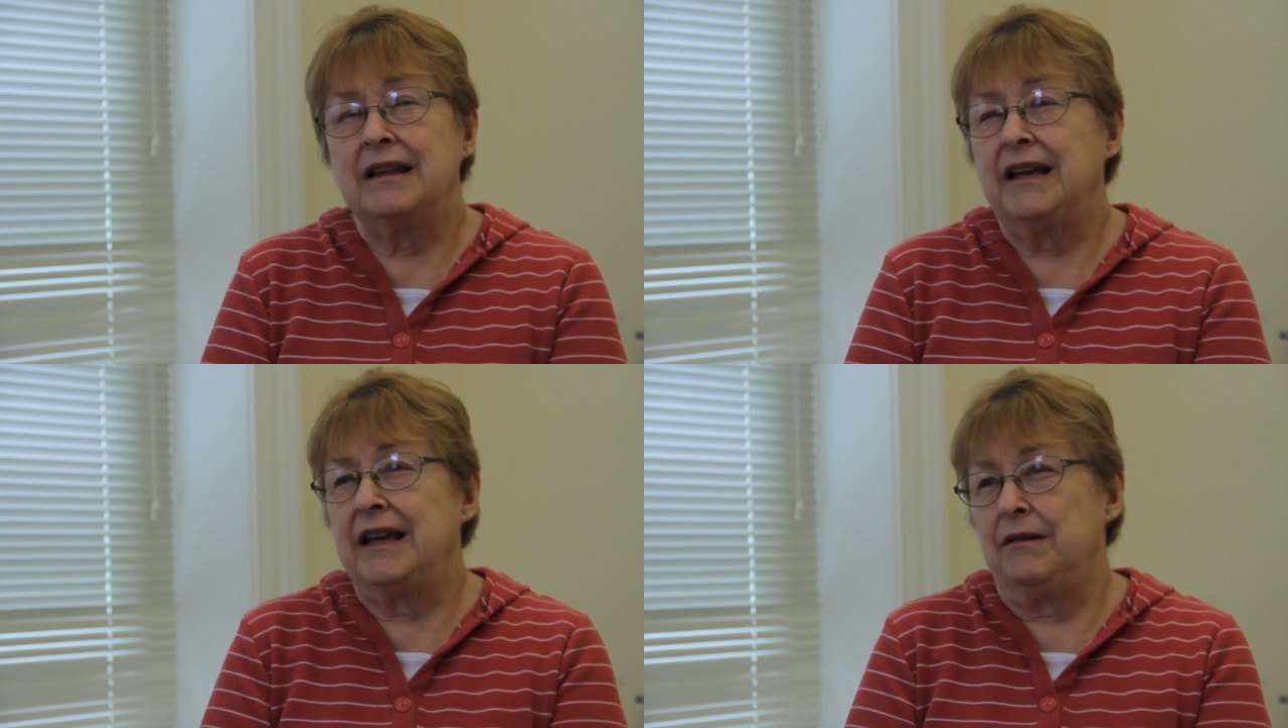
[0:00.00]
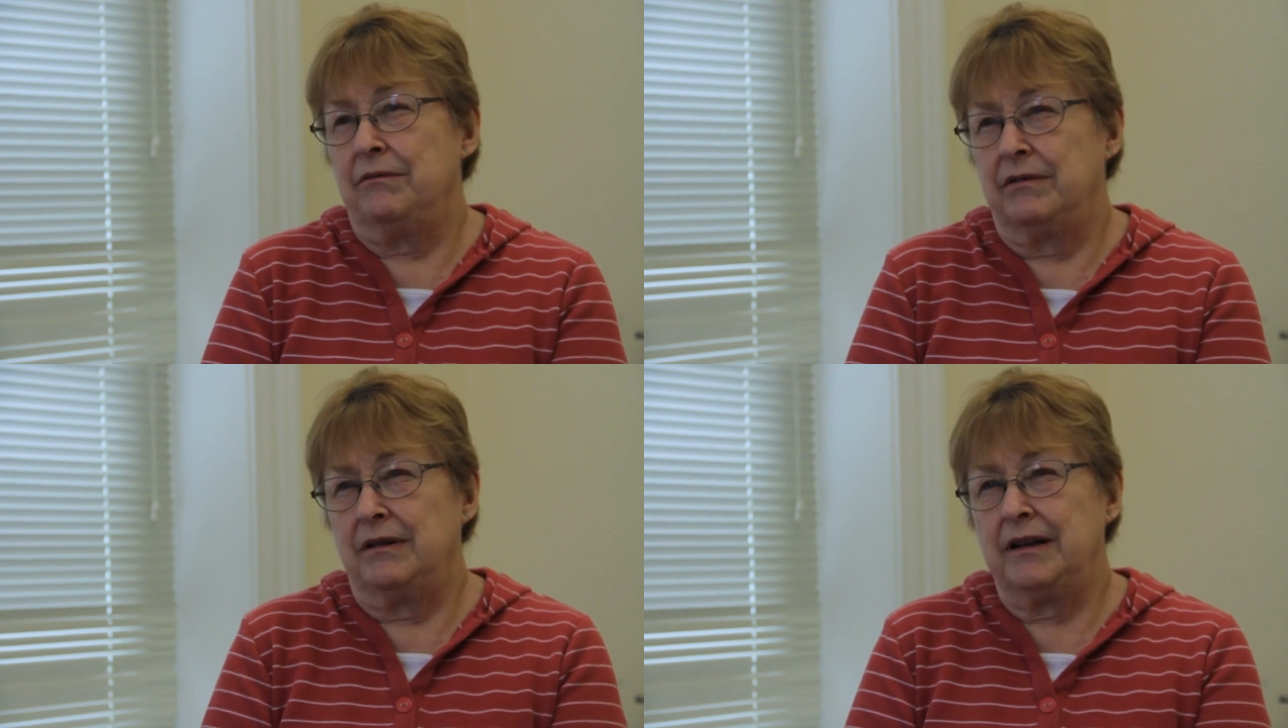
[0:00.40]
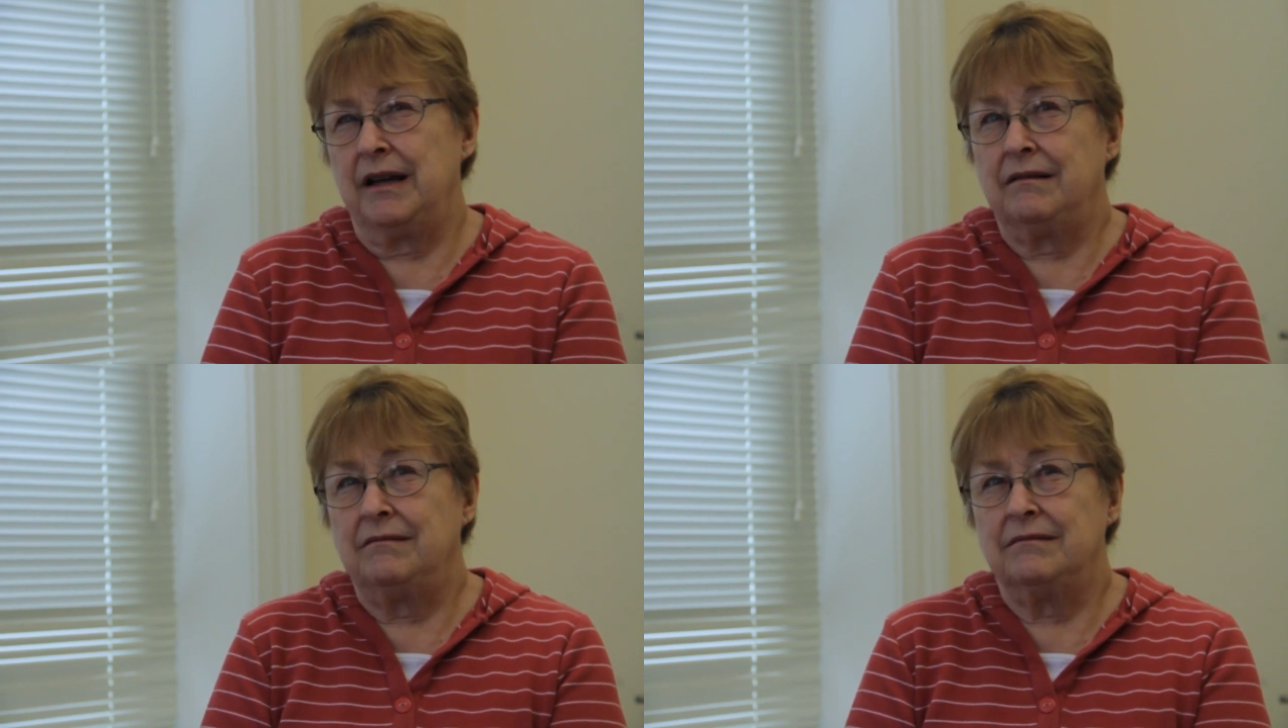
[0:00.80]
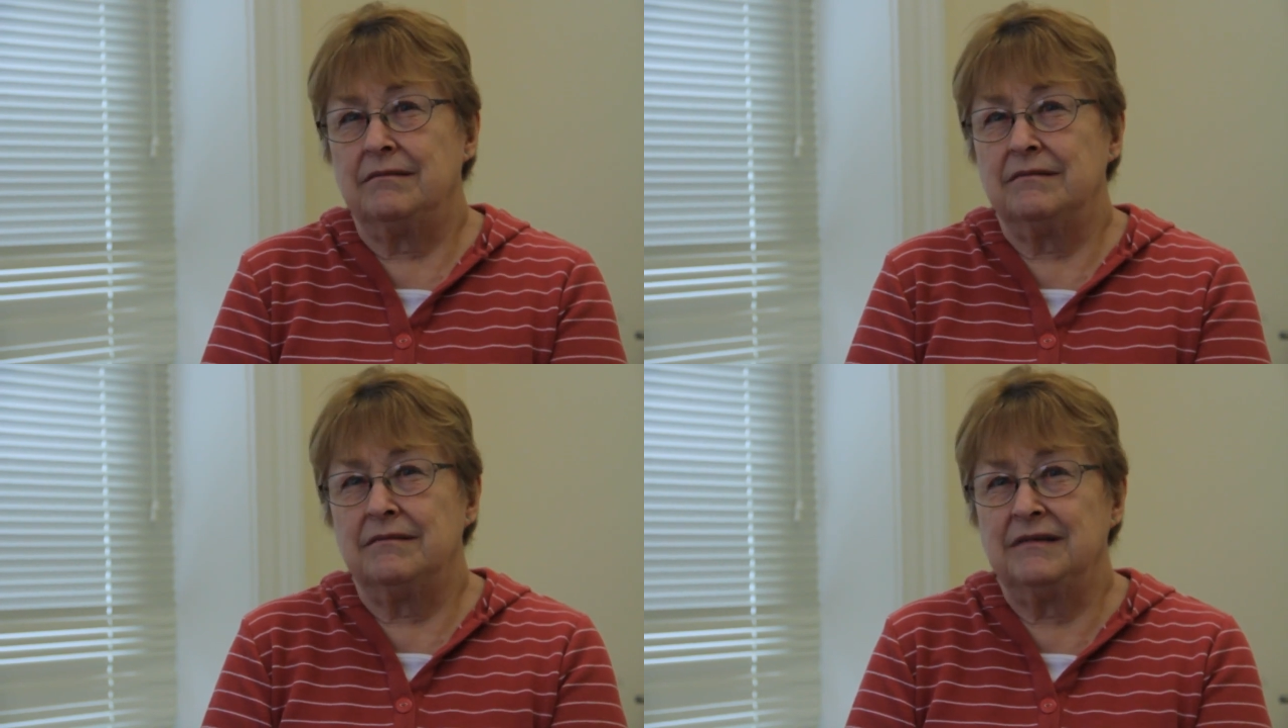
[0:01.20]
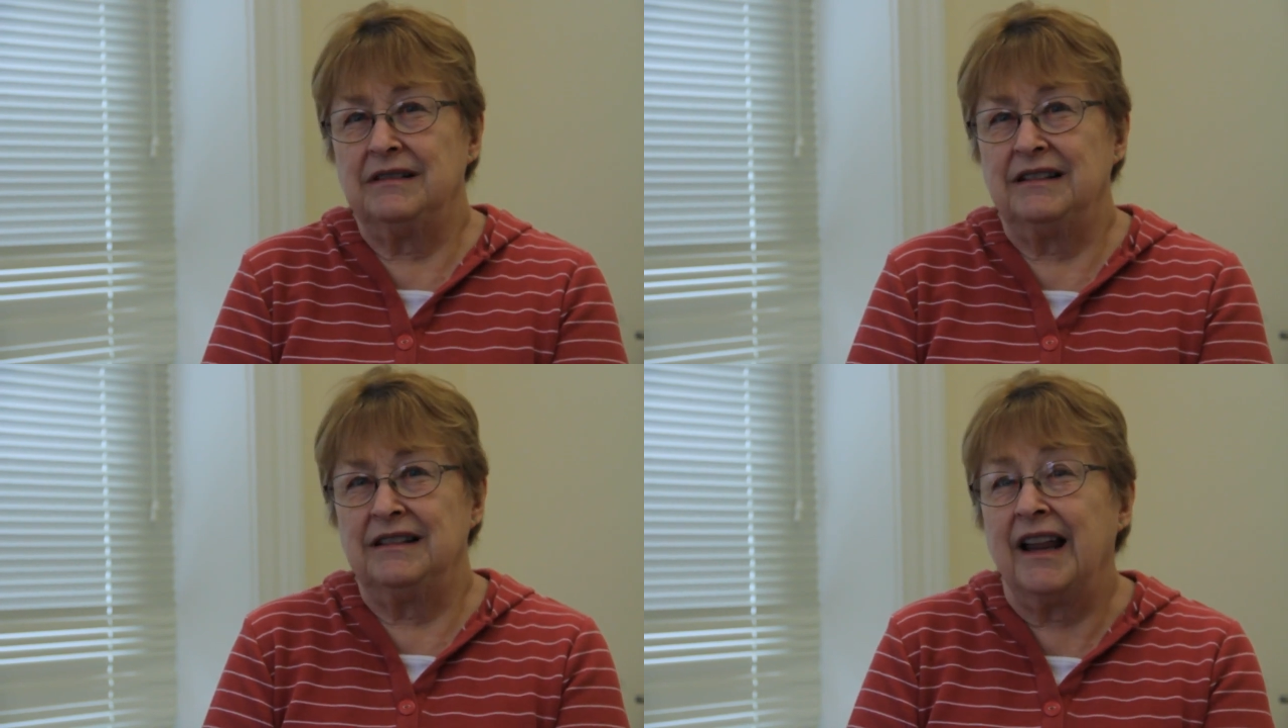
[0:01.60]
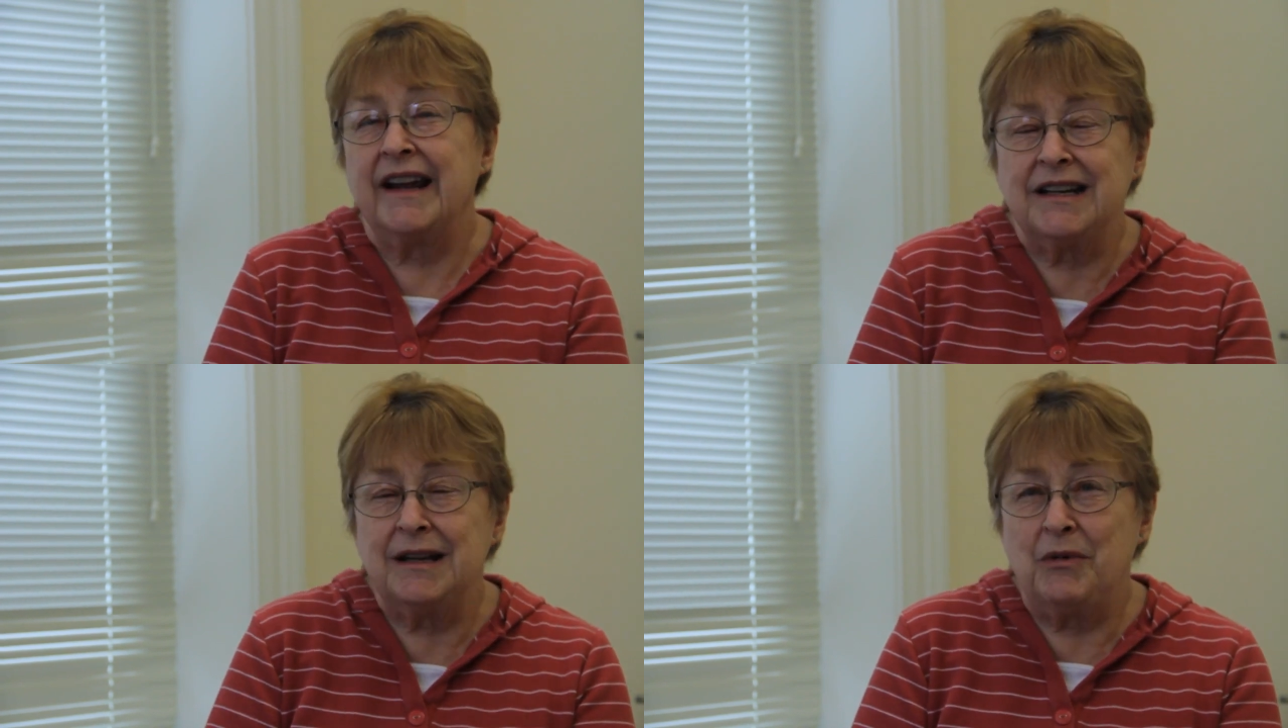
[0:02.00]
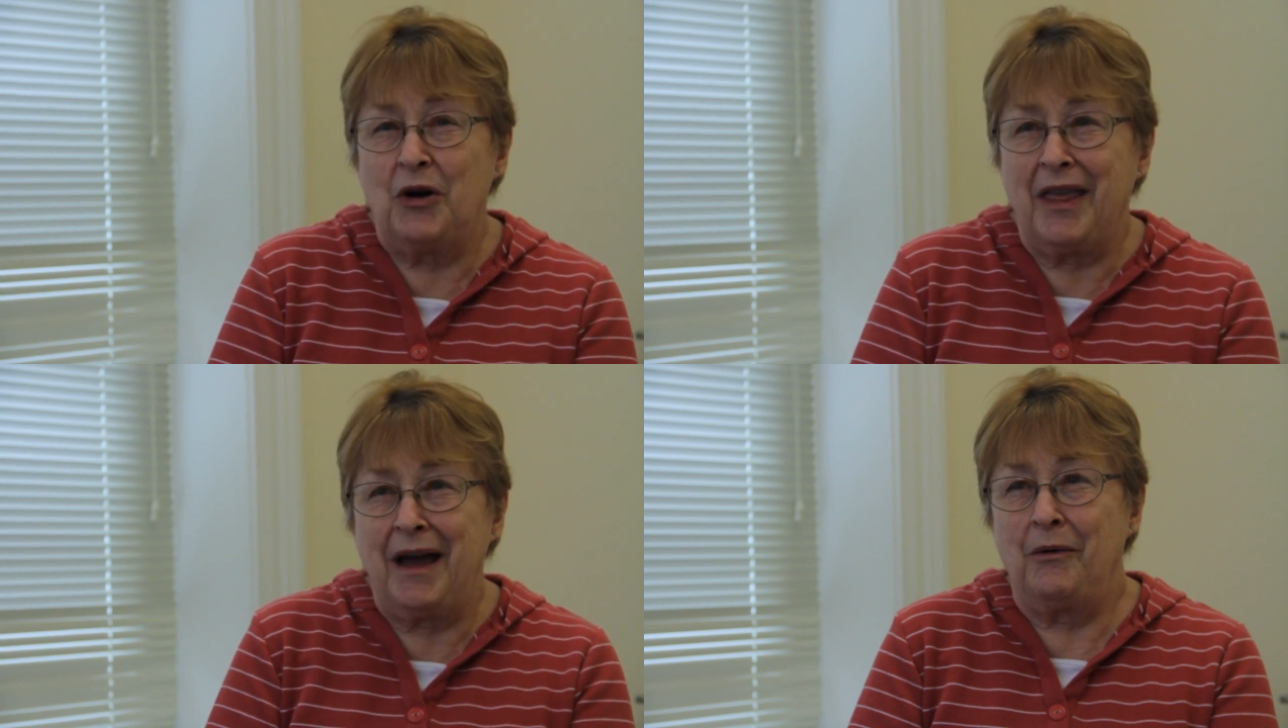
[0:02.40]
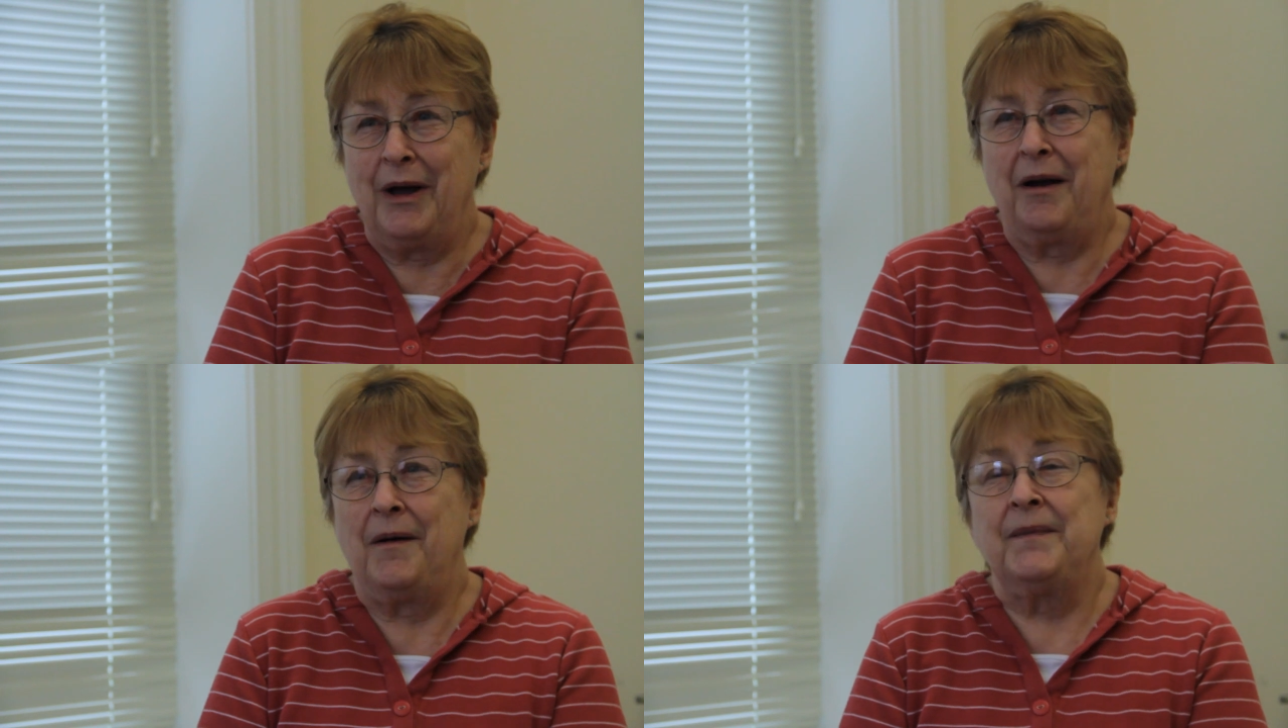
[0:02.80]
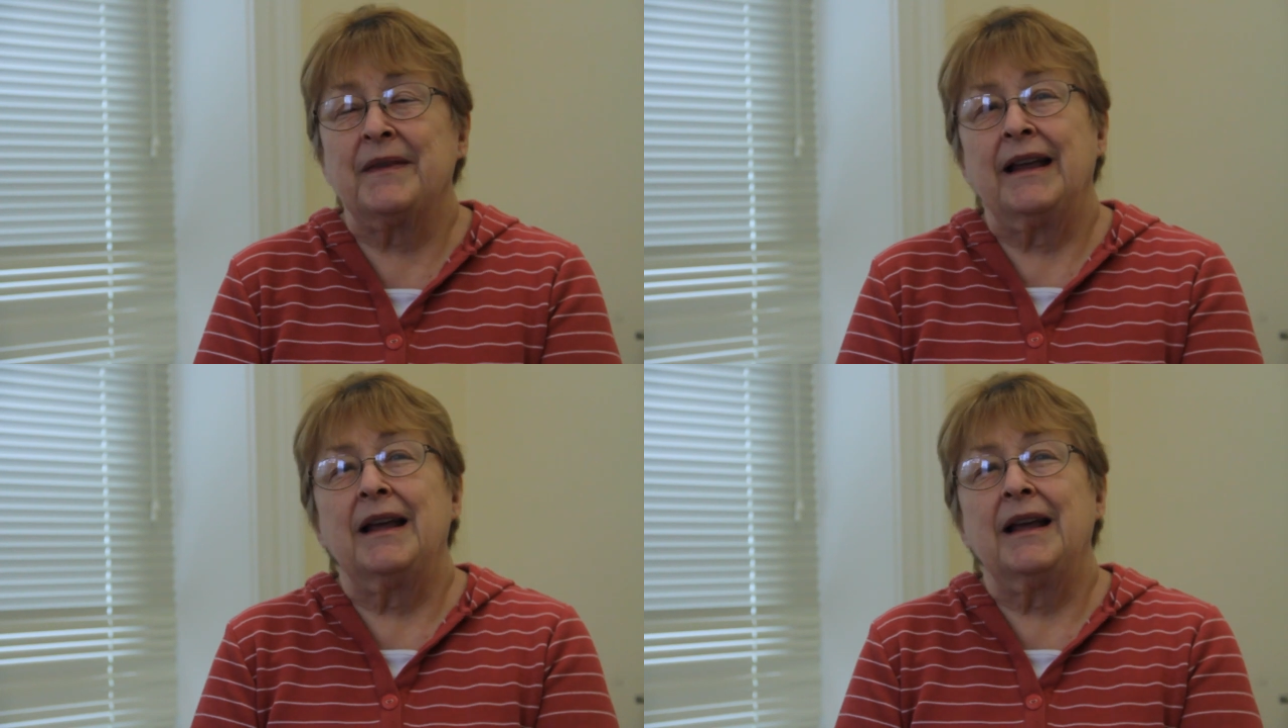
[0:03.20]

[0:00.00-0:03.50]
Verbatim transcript: think he really liked him all that well,